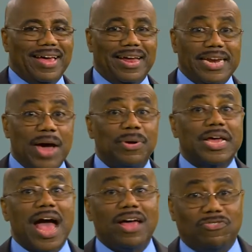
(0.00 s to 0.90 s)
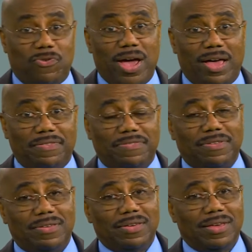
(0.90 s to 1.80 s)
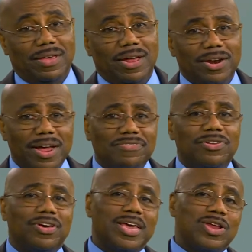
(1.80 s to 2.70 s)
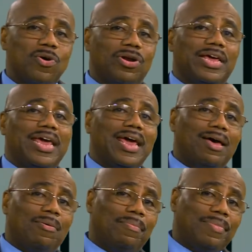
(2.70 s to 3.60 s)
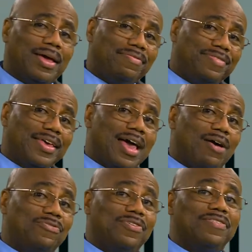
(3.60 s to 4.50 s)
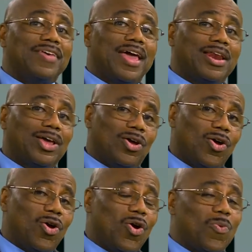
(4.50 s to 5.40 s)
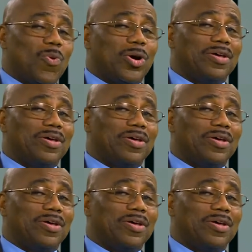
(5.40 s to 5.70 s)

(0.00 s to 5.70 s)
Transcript: Now in contrast, let's look in on Kim and see how she's handling her work